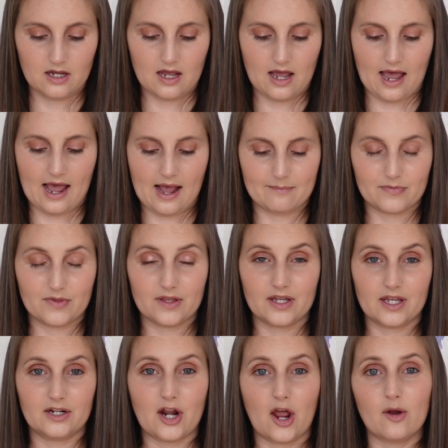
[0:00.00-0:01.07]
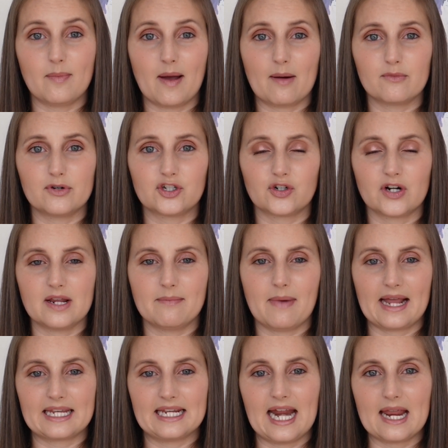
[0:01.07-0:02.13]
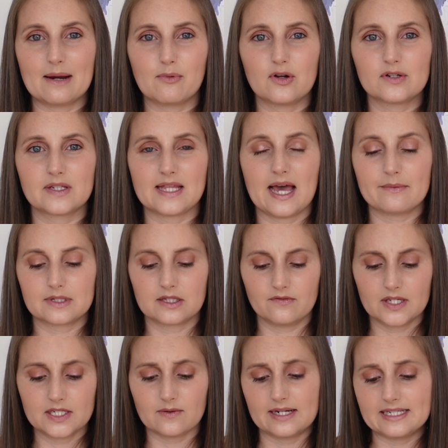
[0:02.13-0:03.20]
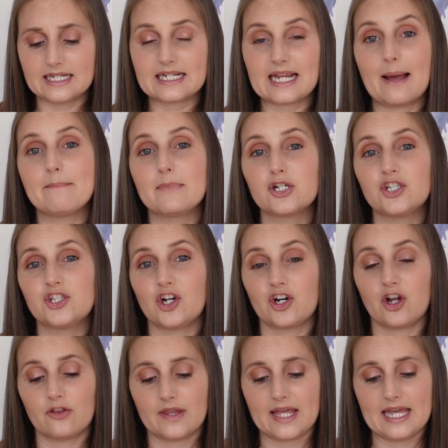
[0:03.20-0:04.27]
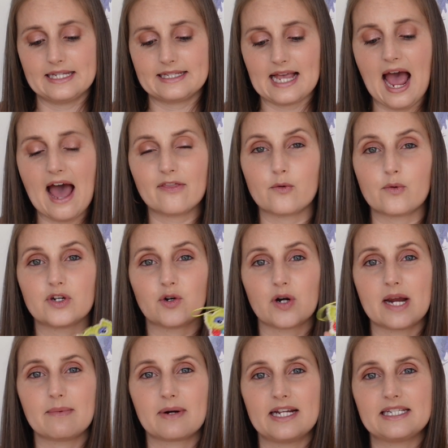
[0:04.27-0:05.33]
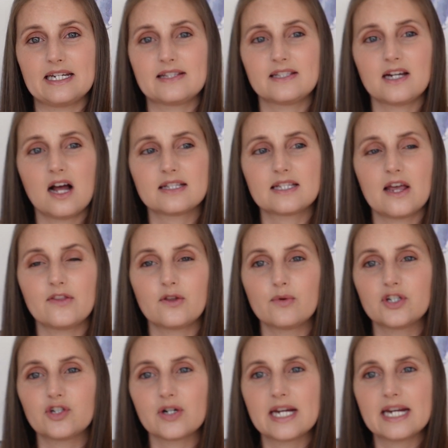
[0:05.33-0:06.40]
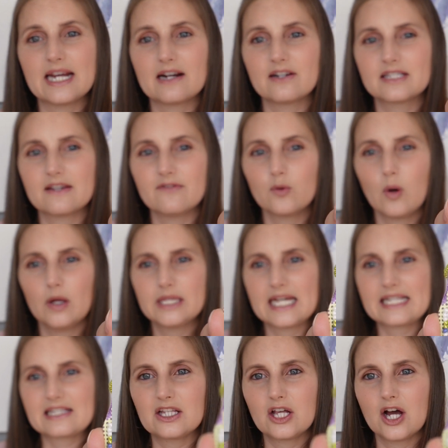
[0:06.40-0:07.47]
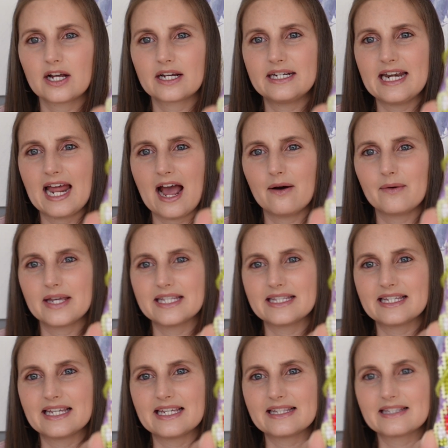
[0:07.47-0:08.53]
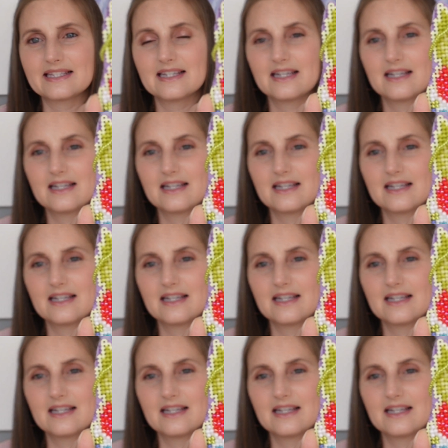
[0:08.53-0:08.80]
the No Ban retreat back in April, so that was lovely. So I didn't get much done on this at the retreat, but I did start it at the retreat. And just give you one last look. Now it is